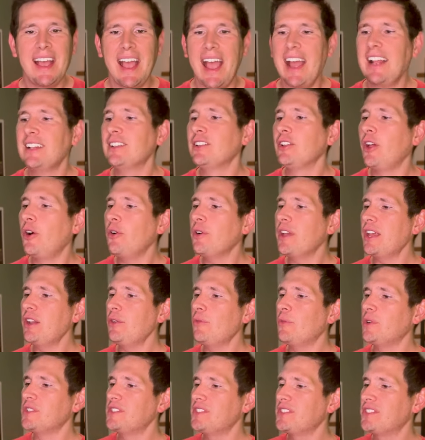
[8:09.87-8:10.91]
And
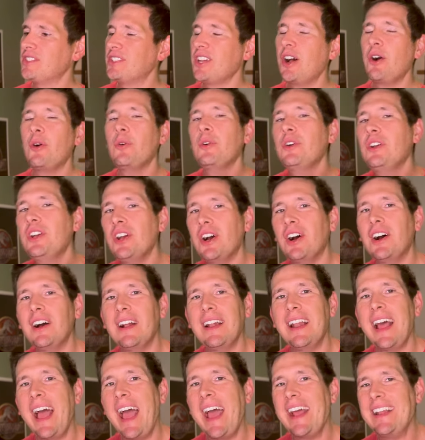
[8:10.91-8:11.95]
Logan was so
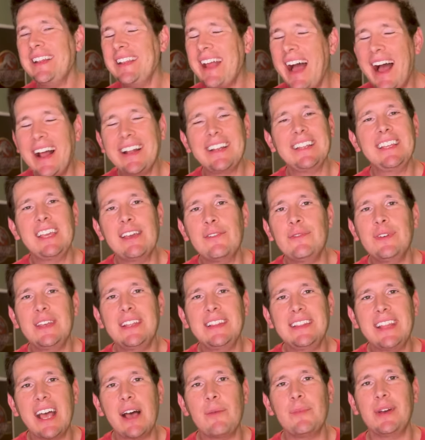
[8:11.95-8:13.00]
good at not
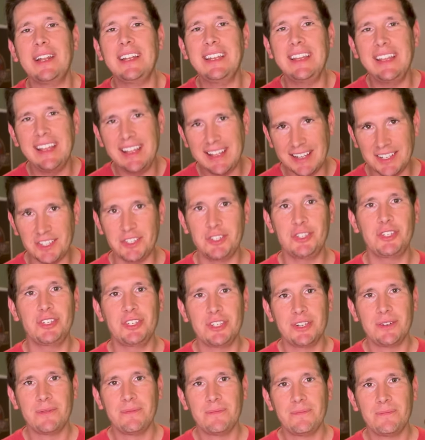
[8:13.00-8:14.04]
giving them an inch.